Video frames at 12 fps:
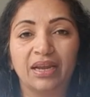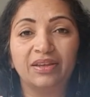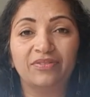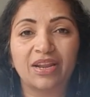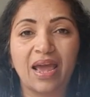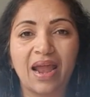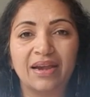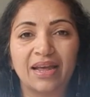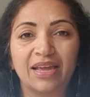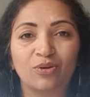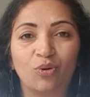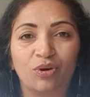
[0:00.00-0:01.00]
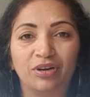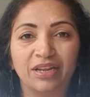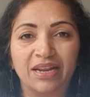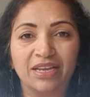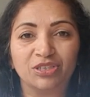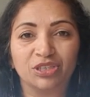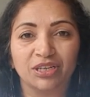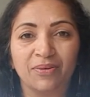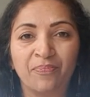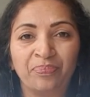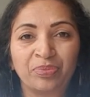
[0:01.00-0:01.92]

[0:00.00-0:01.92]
and even hand-eye coordination,